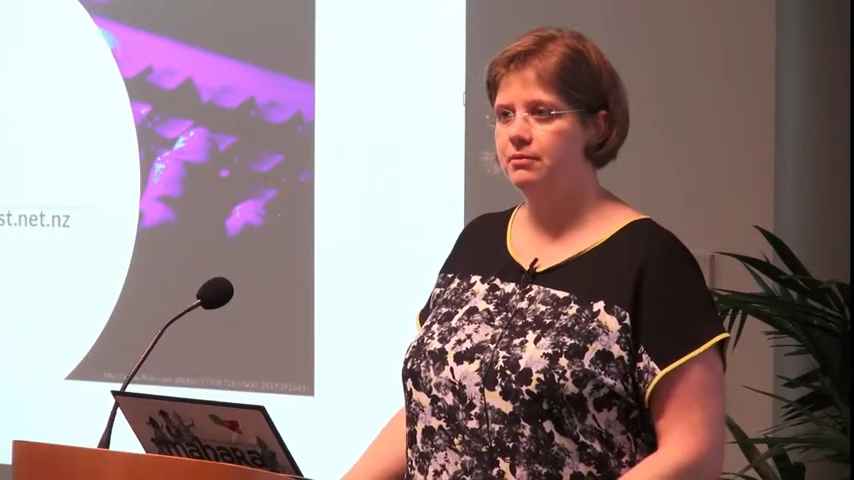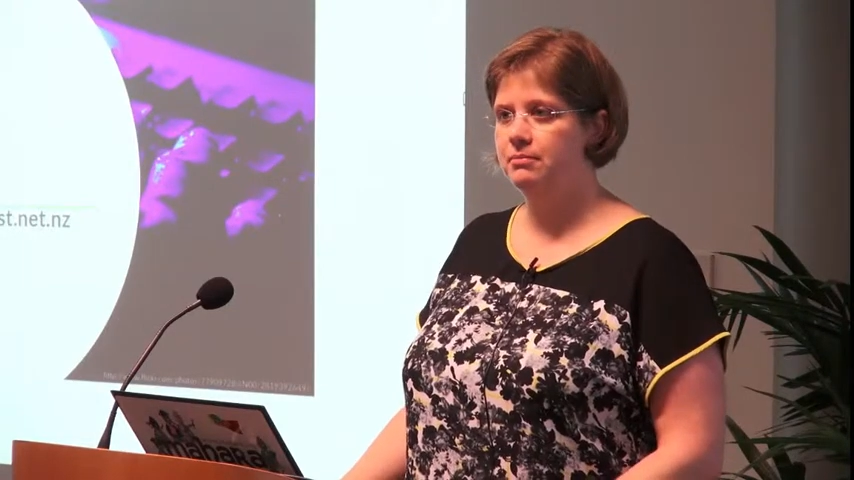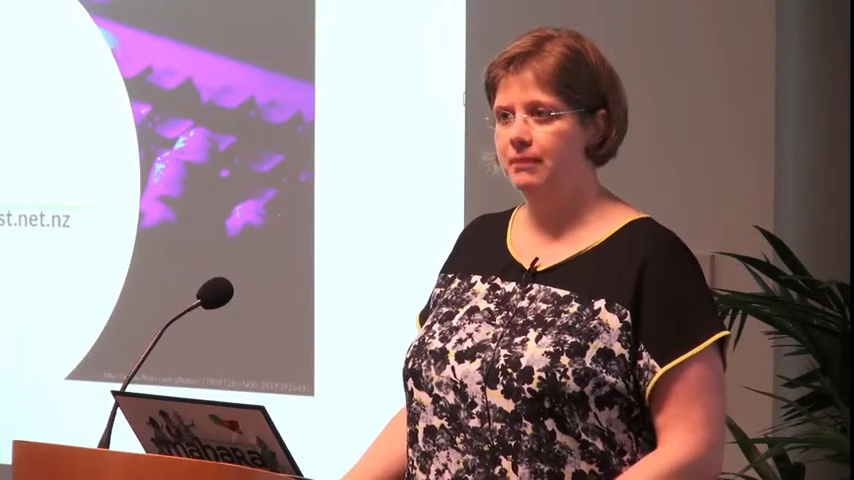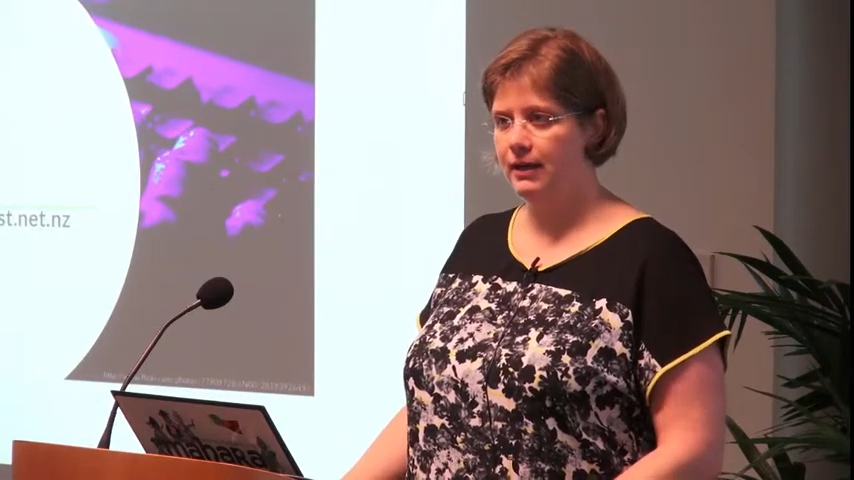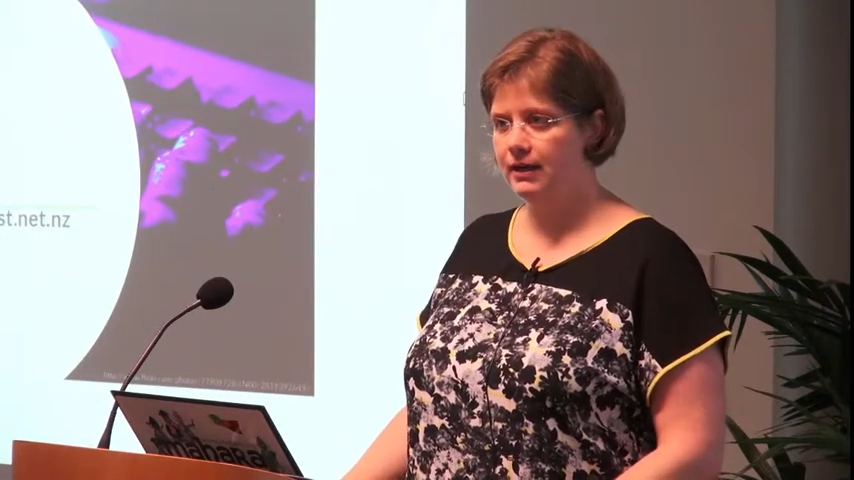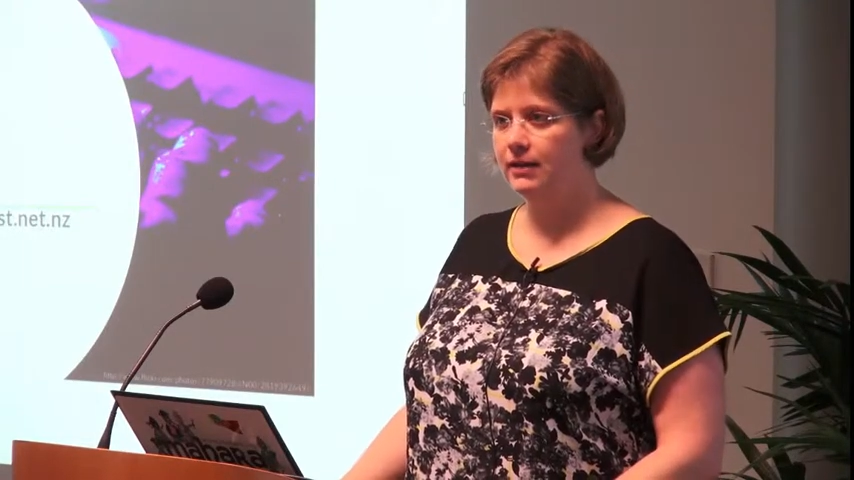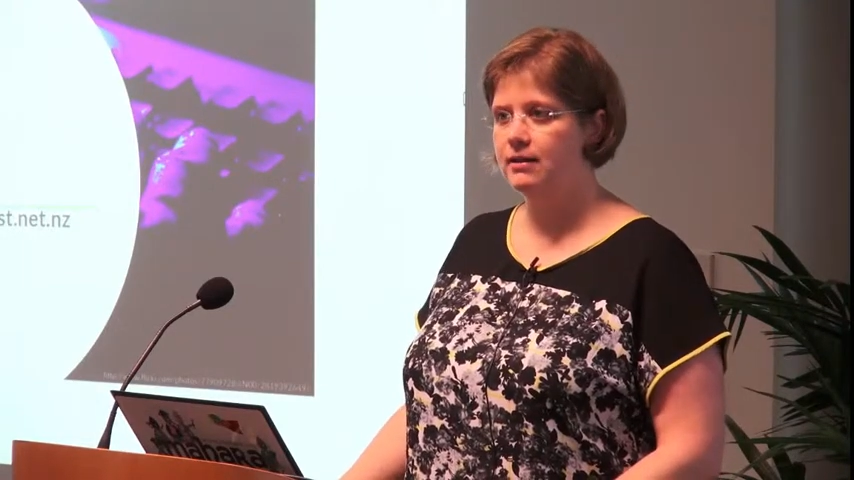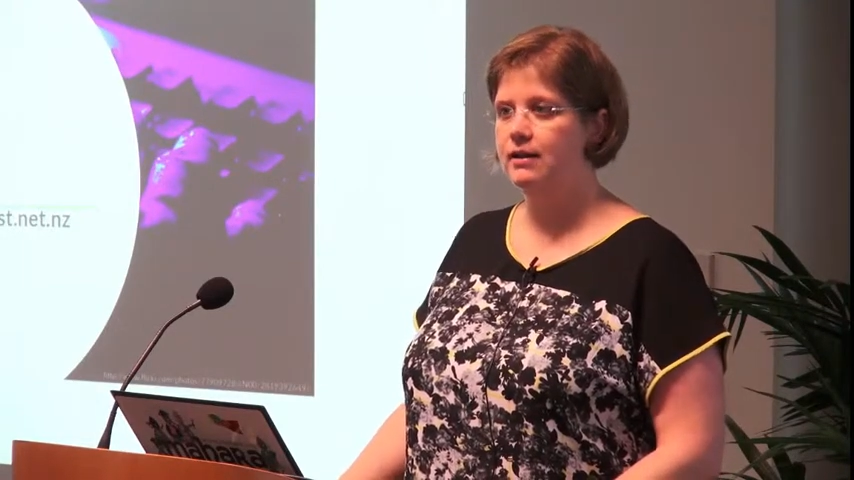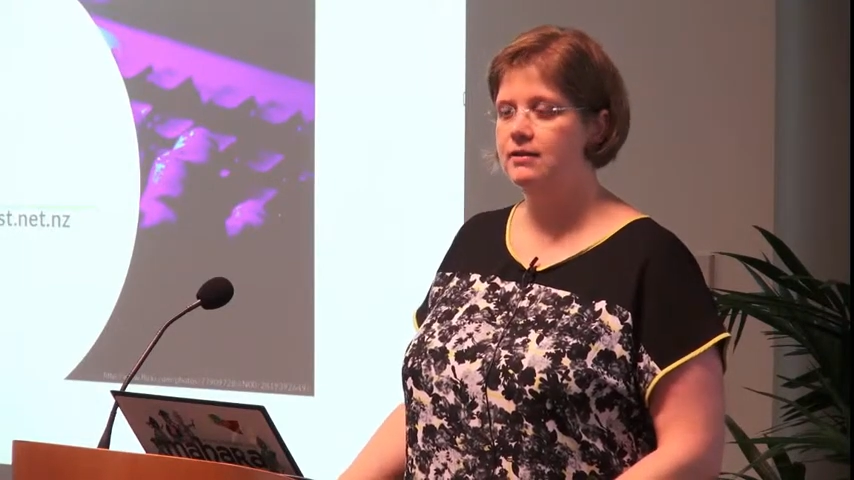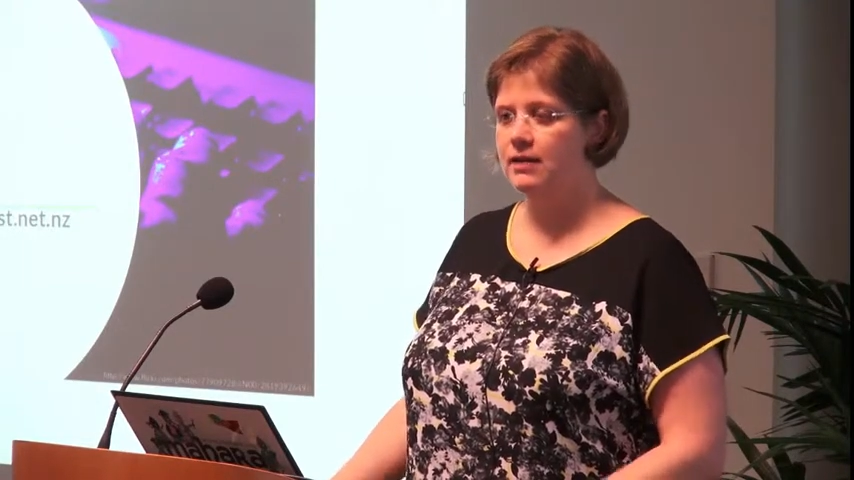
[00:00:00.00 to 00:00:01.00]
Mahara
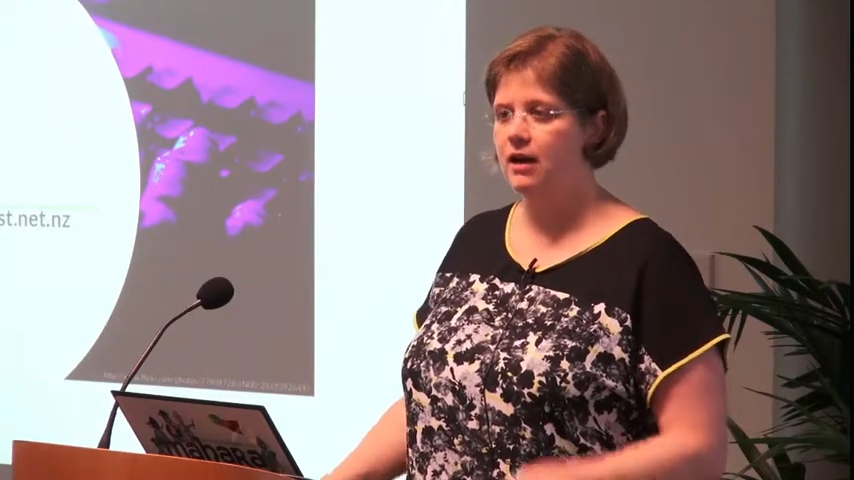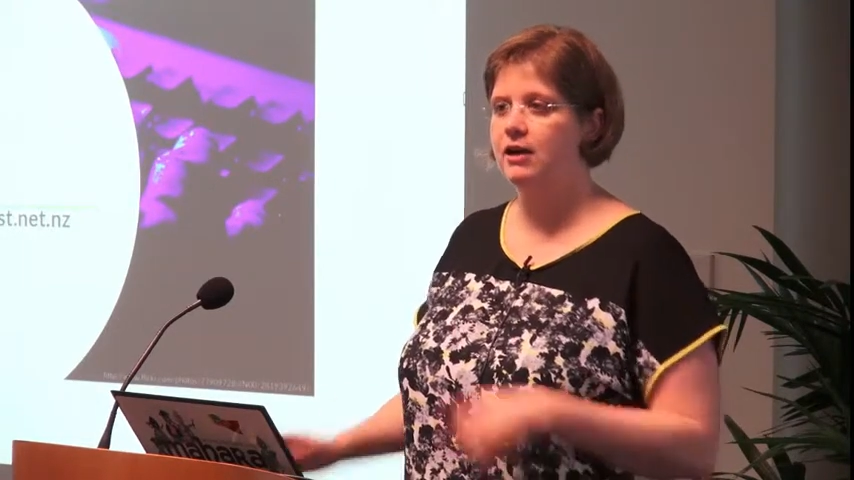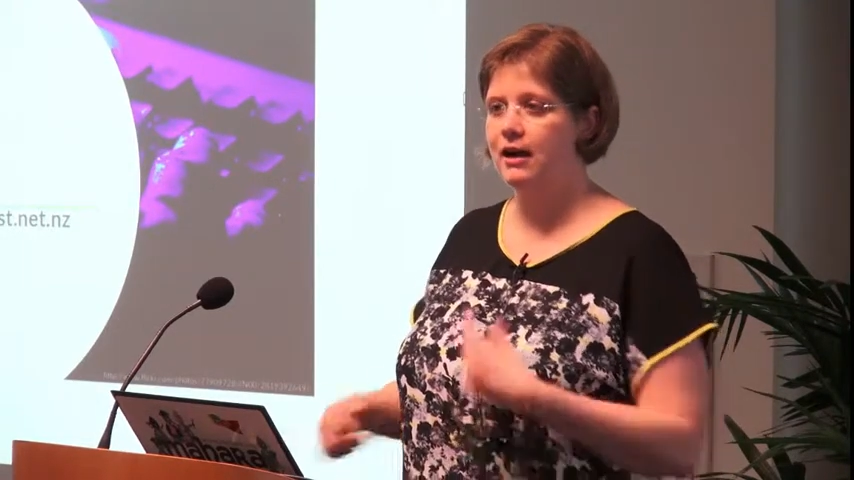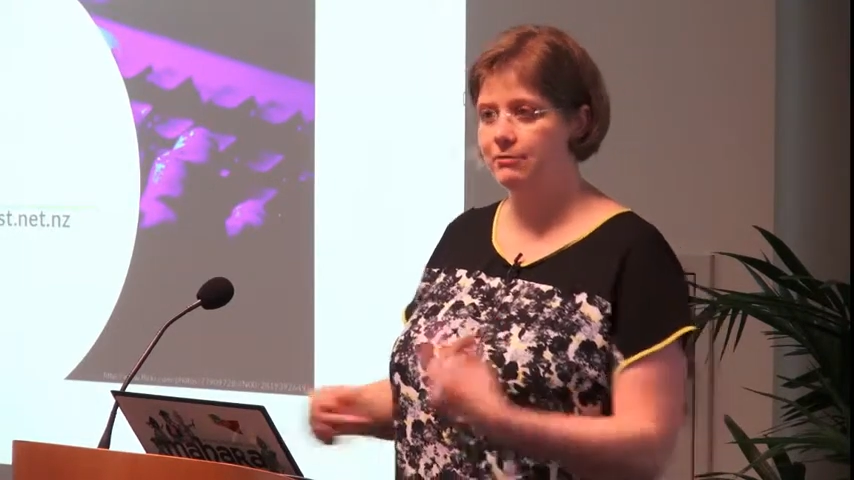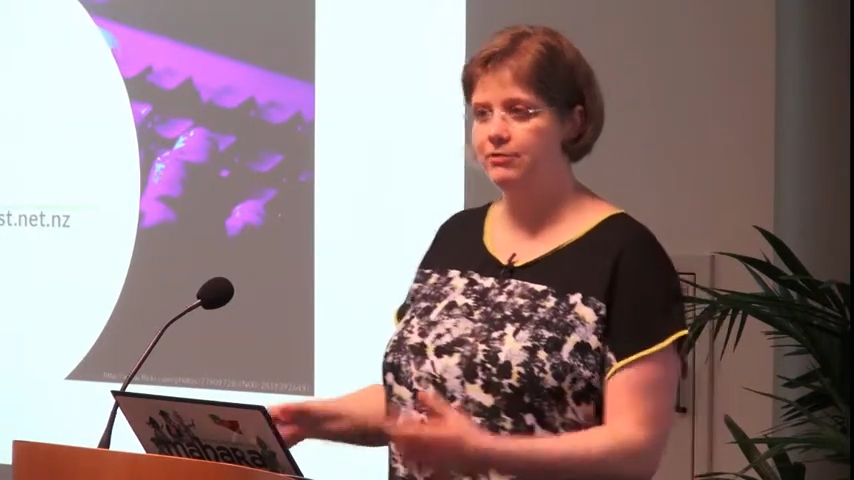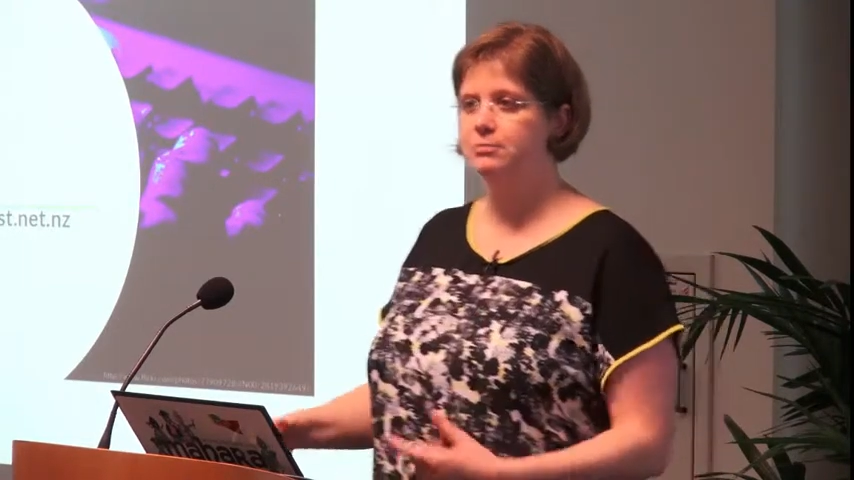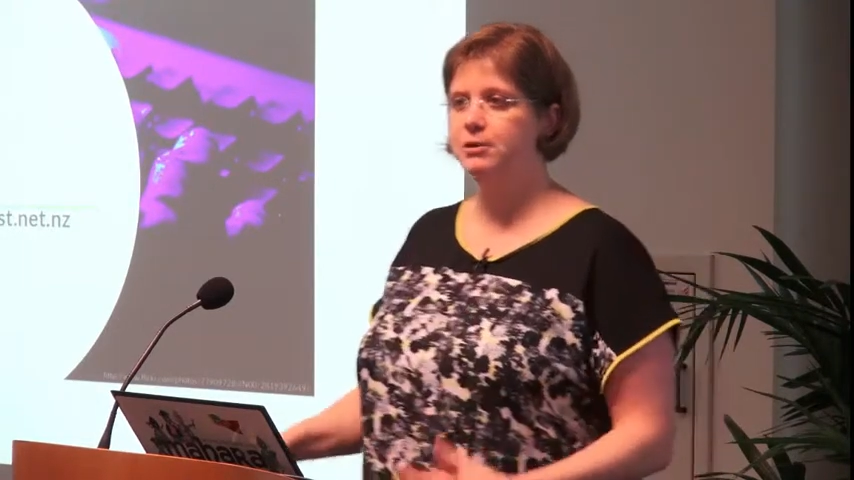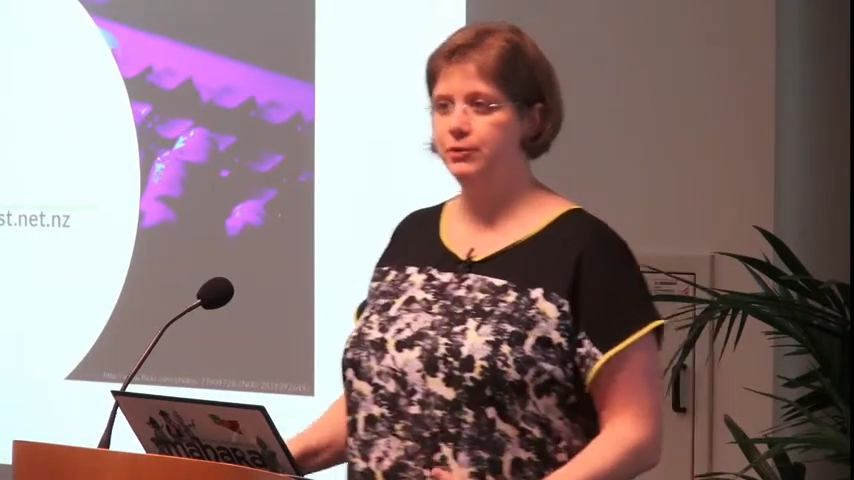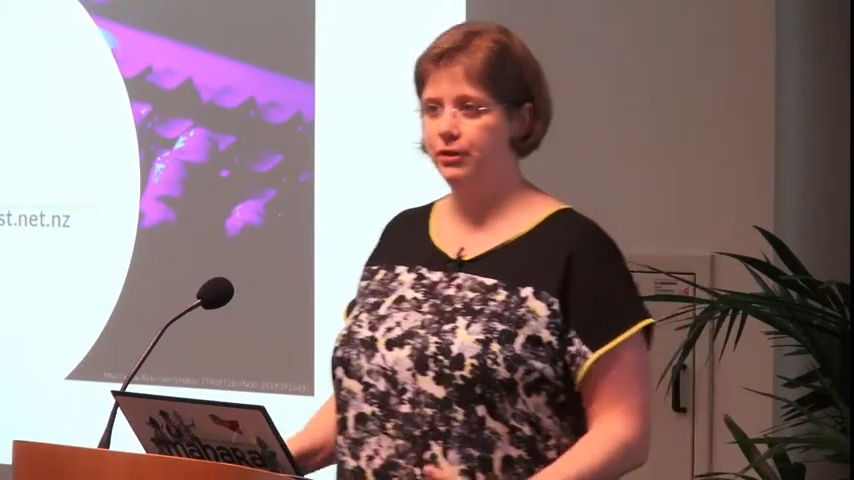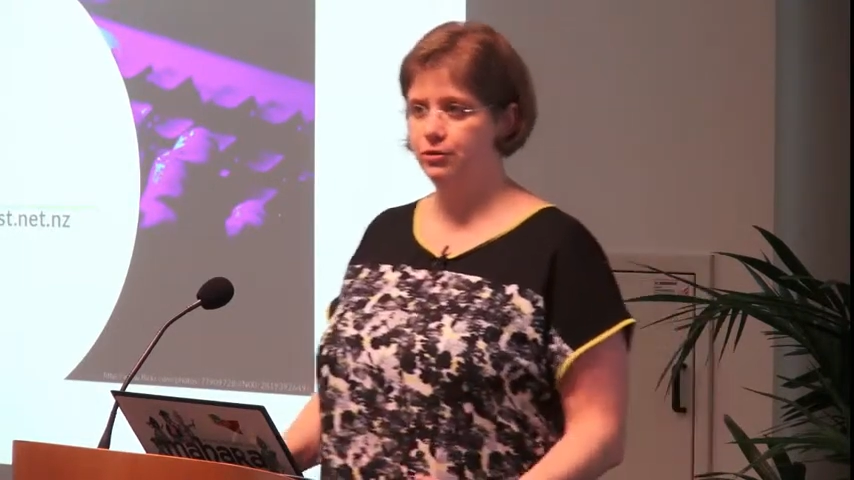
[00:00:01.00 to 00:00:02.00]
and are comfortable with